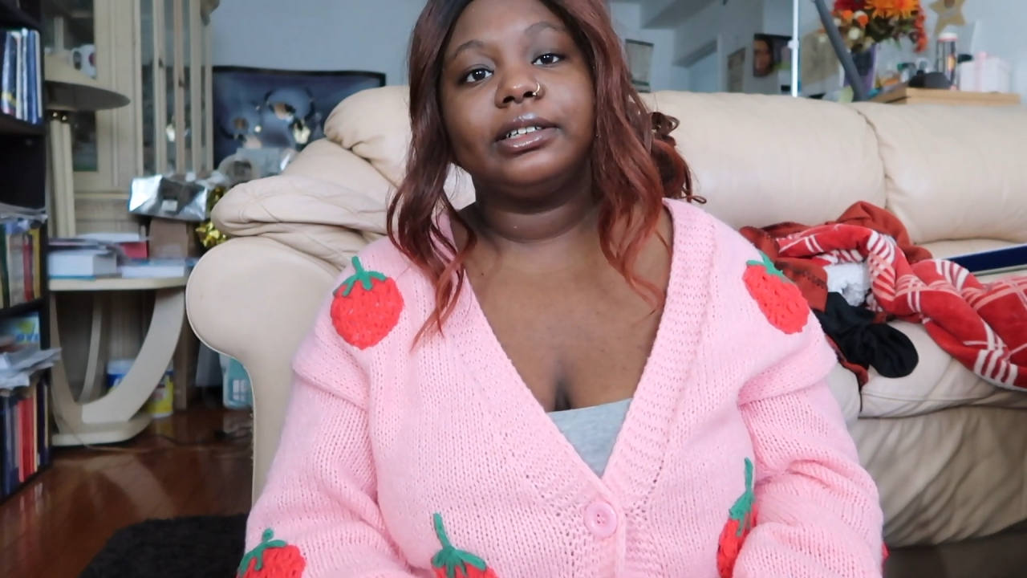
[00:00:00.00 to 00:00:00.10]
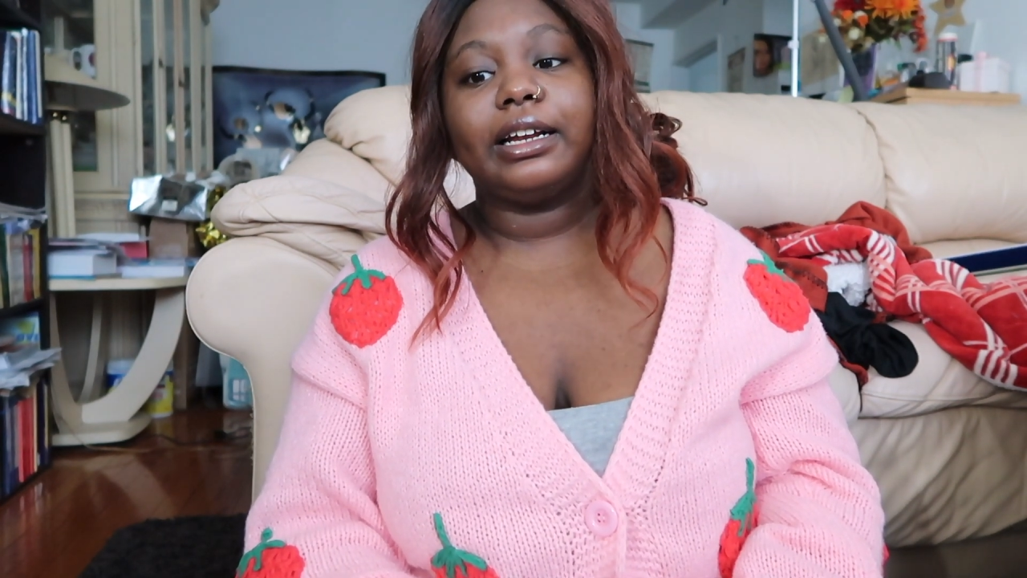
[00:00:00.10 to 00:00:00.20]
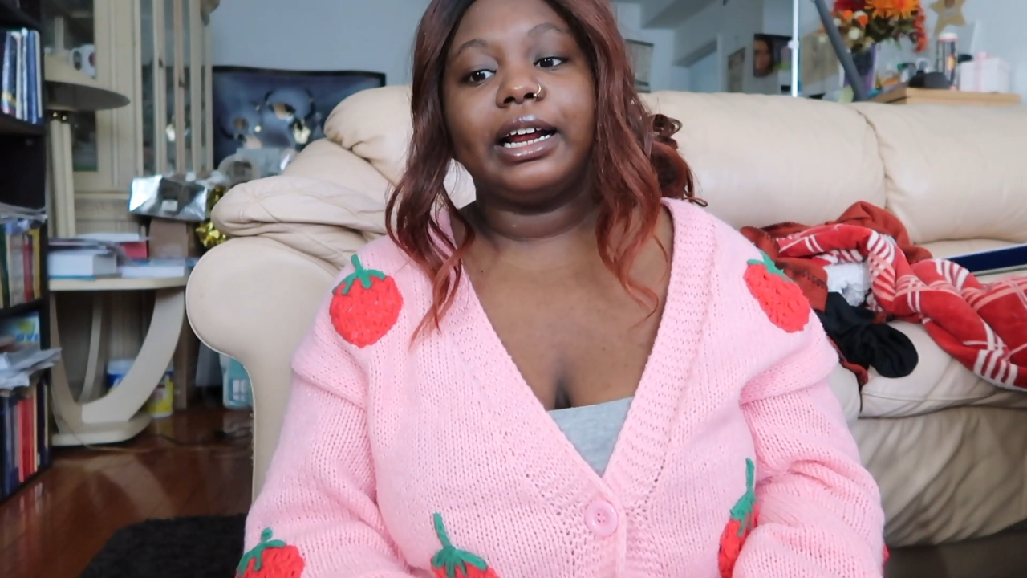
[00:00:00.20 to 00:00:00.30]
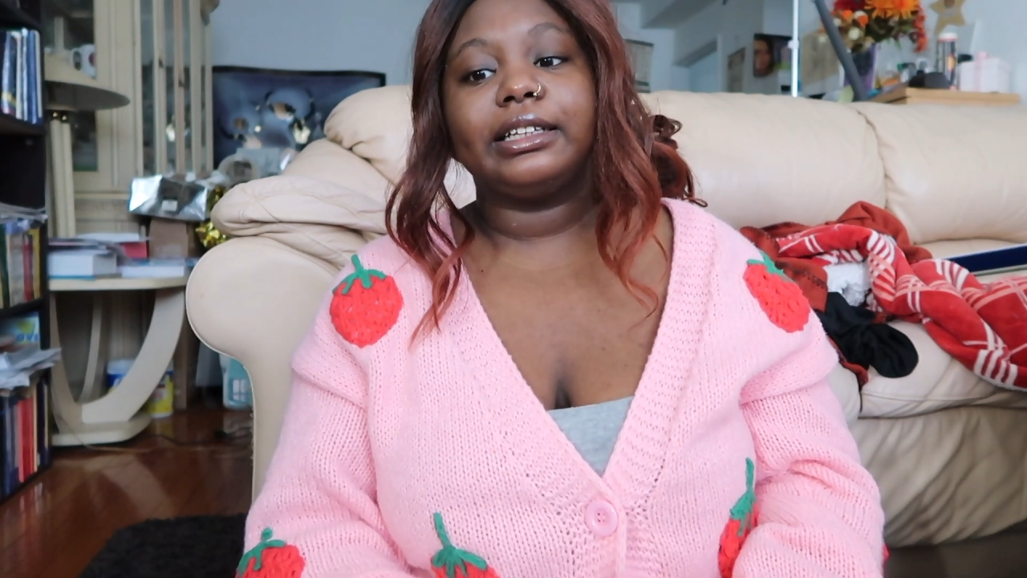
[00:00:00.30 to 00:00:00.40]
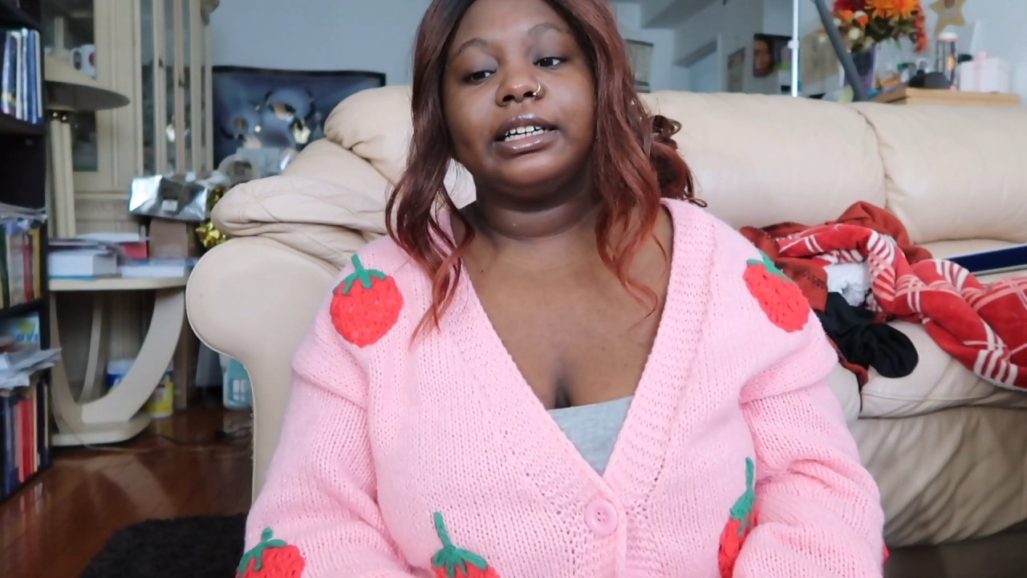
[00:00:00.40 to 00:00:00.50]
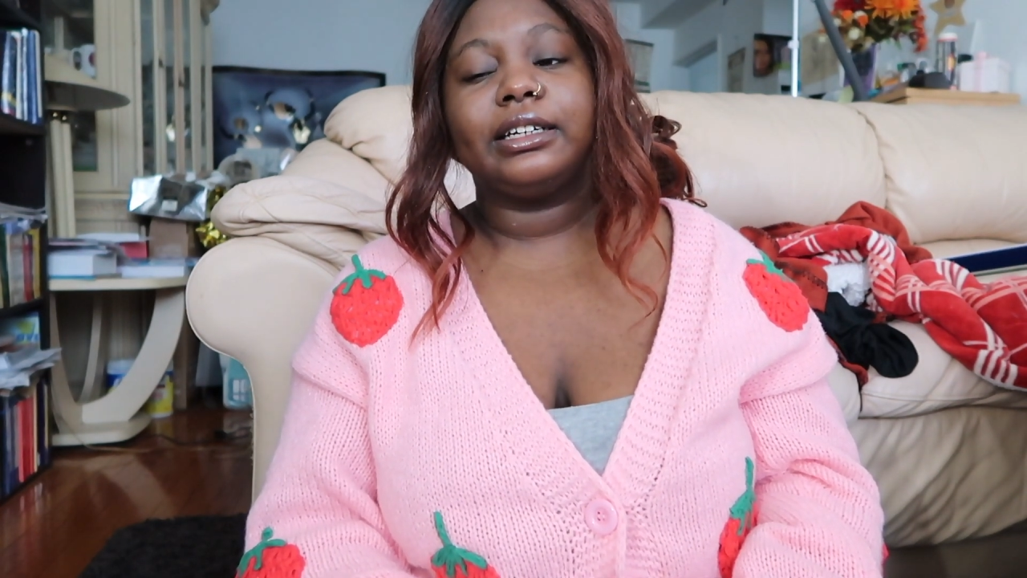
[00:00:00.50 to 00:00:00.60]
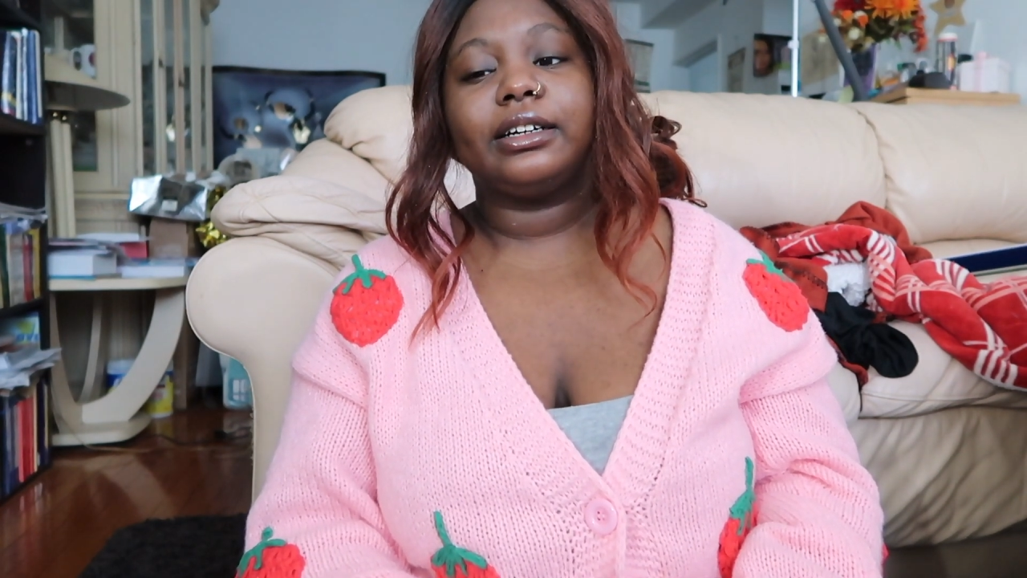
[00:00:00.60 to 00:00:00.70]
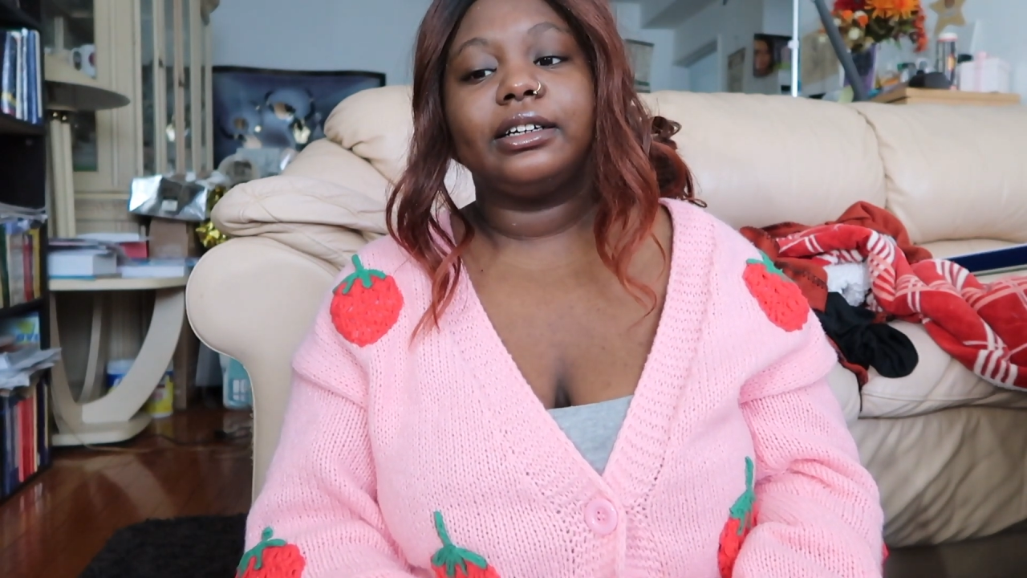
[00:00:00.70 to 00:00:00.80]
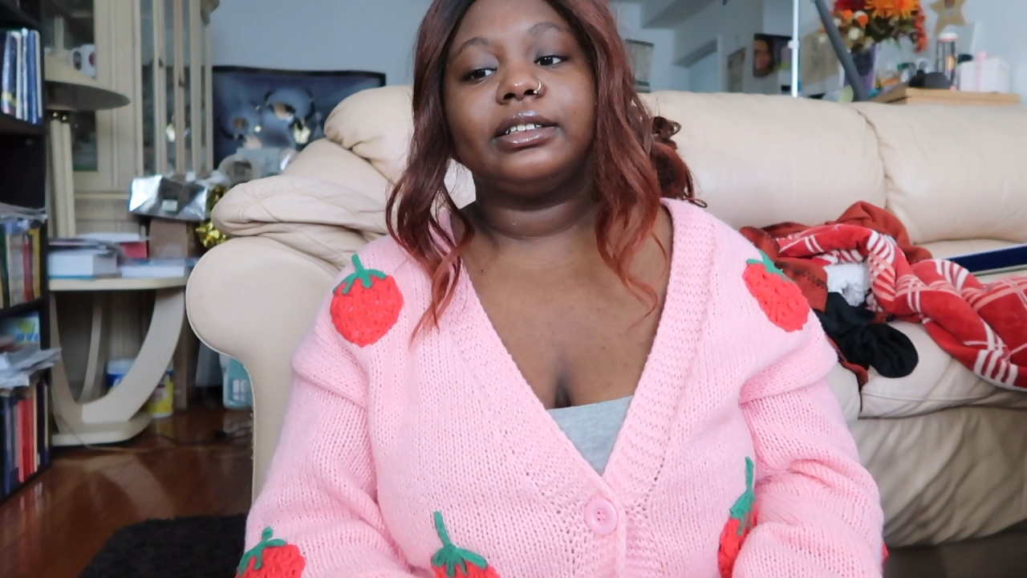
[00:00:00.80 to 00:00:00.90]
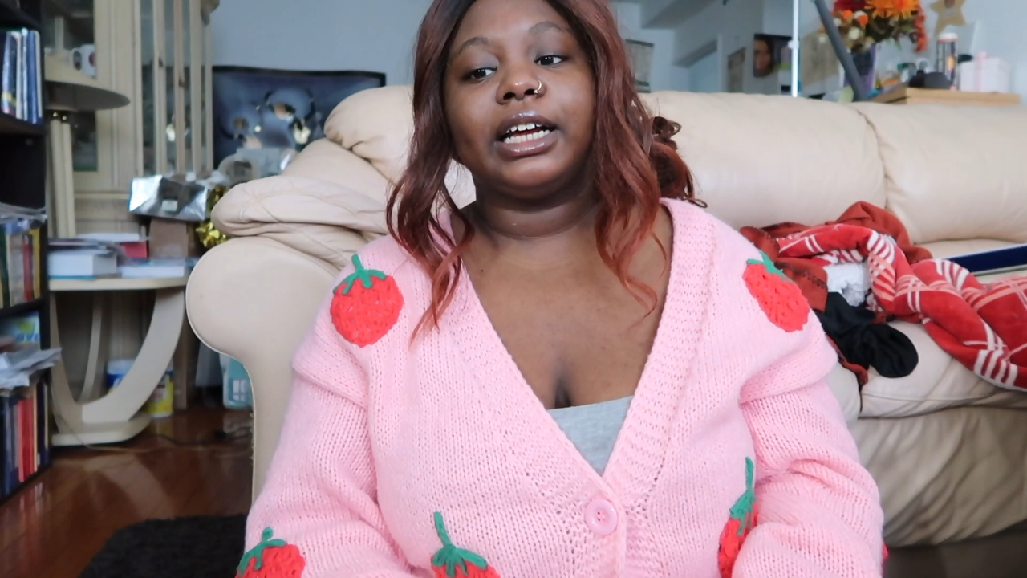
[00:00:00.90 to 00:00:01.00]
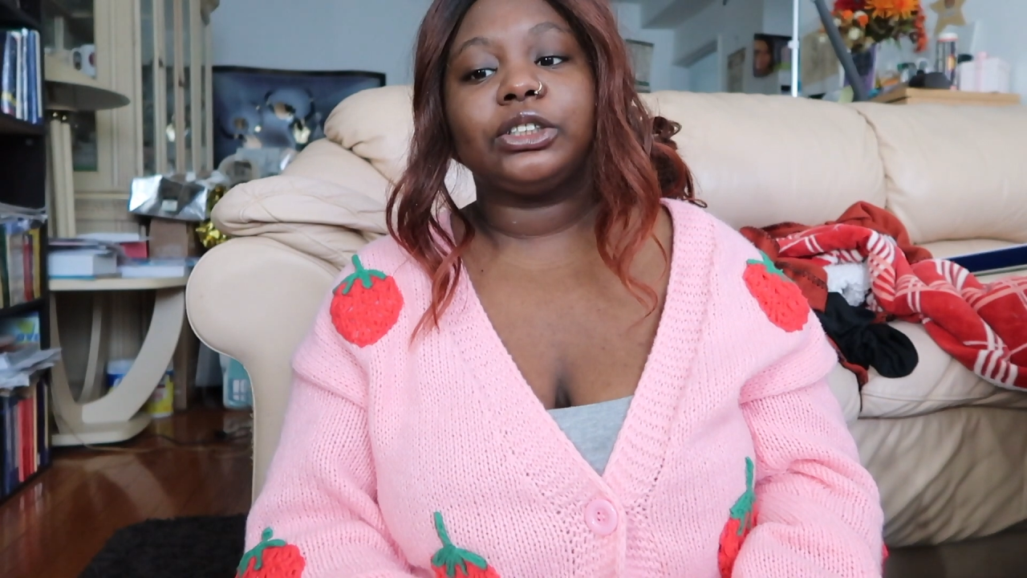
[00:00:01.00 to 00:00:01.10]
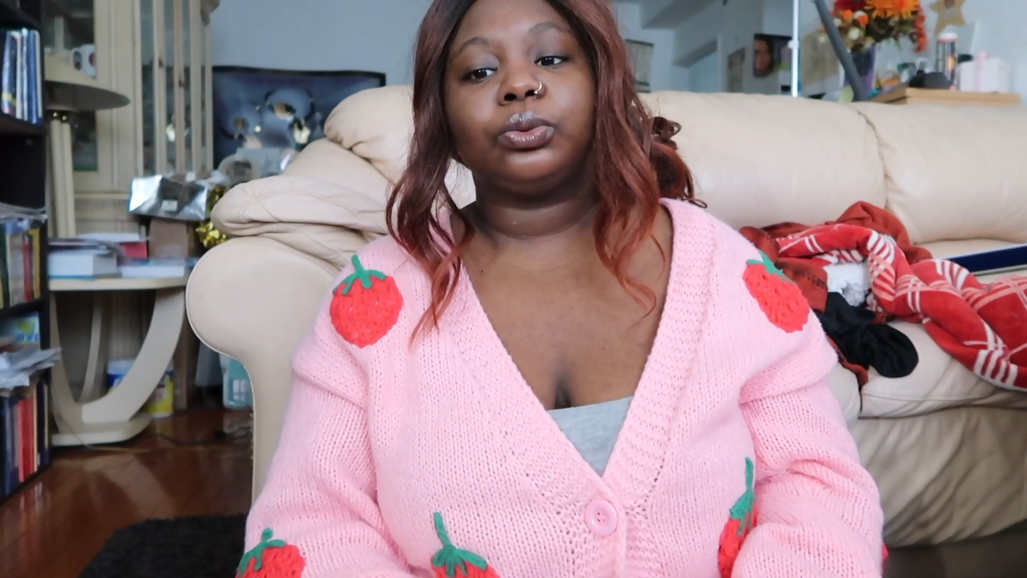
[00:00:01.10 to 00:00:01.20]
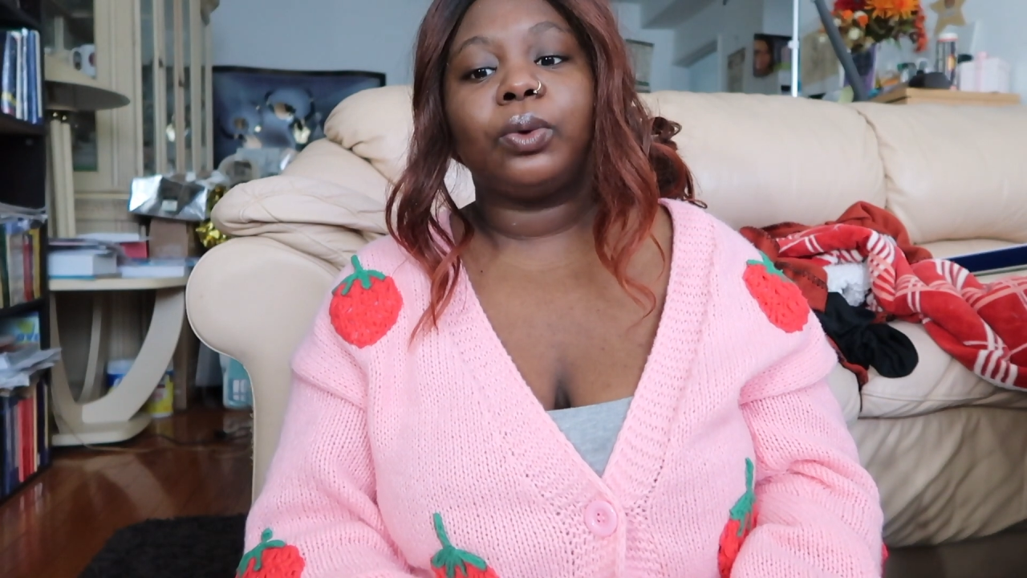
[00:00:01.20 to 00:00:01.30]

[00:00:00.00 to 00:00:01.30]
And I think that's